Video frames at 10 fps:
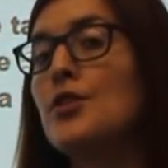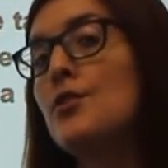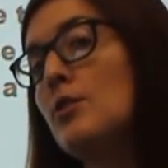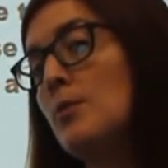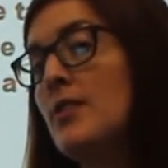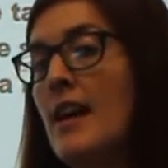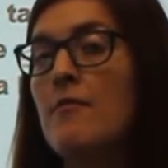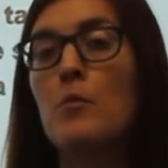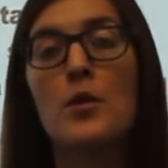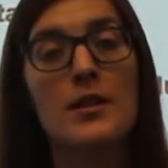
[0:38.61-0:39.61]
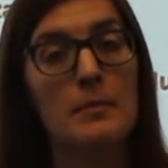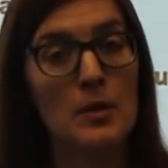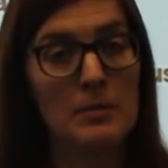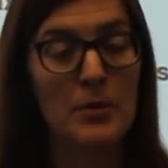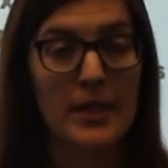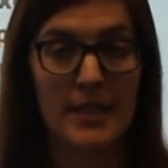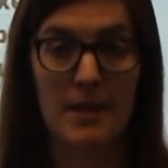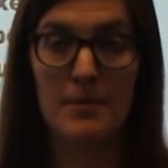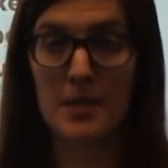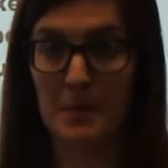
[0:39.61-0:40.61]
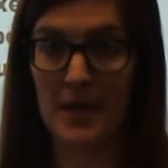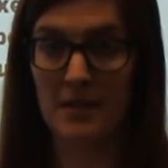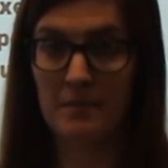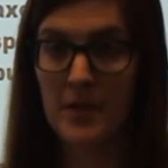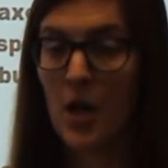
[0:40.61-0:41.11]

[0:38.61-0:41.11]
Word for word: consumers have more disposable income to spend,